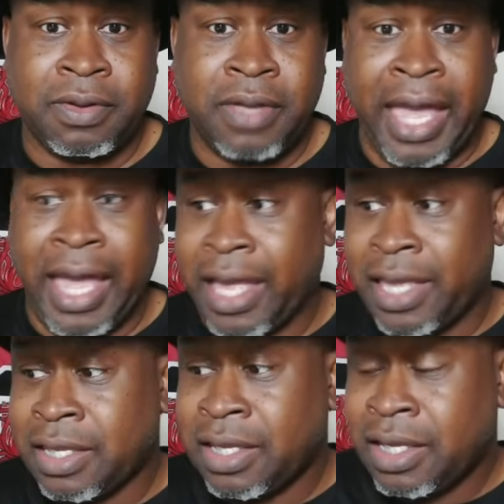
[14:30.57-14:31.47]

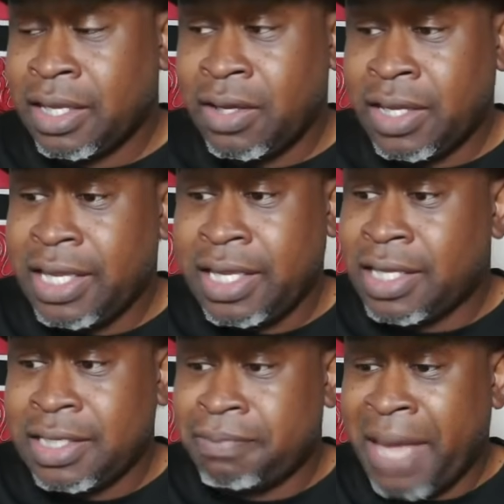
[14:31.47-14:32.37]
and
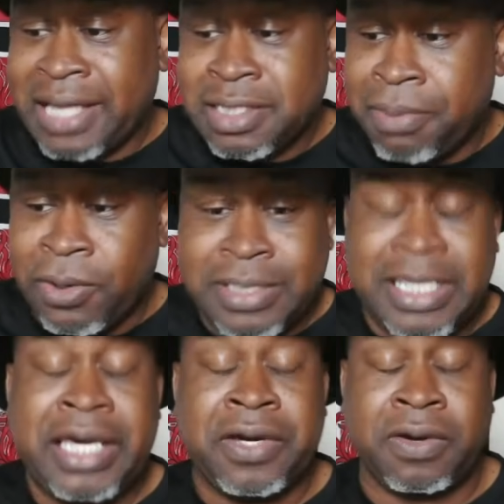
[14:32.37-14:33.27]
basketball is
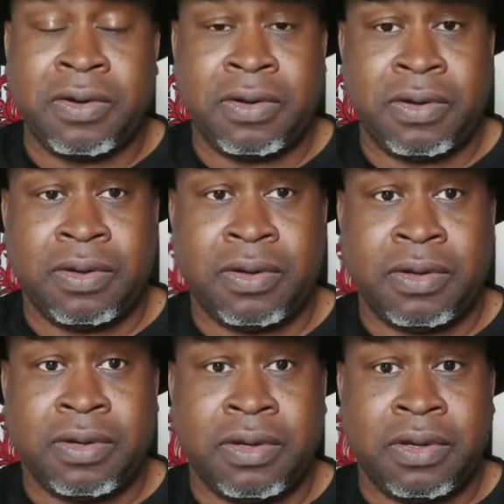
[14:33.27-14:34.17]
here.
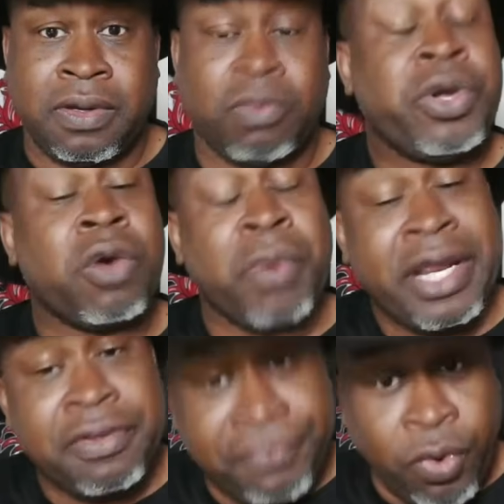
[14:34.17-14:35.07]
We are
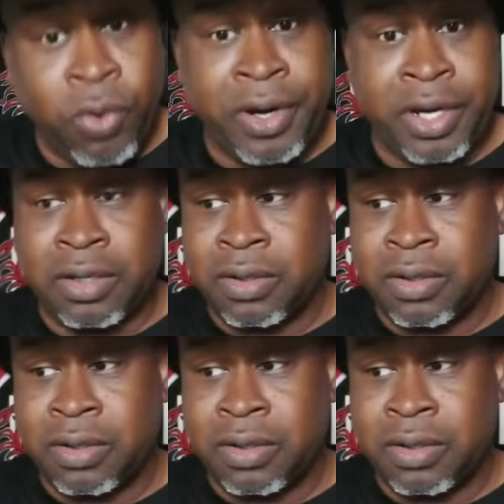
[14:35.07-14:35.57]
ready for it,